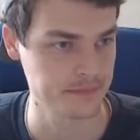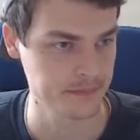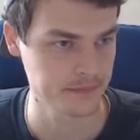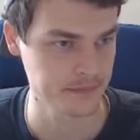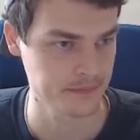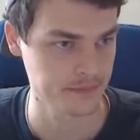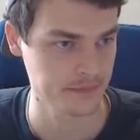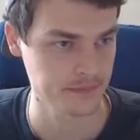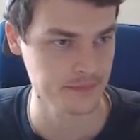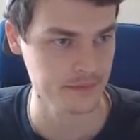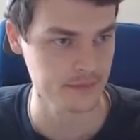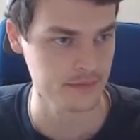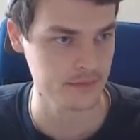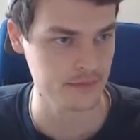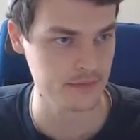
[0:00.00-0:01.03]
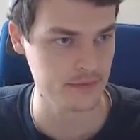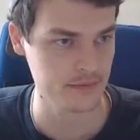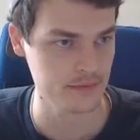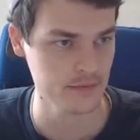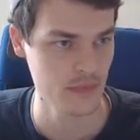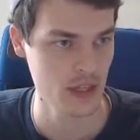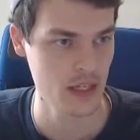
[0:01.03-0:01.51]

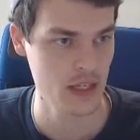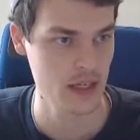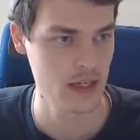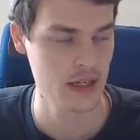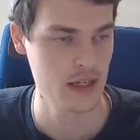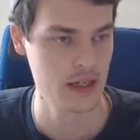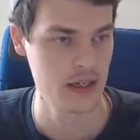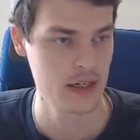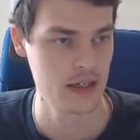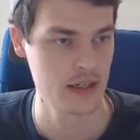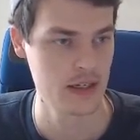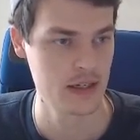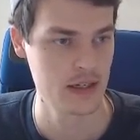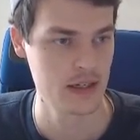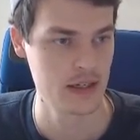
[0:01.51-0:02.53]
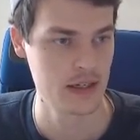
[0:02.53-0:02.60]
(silence)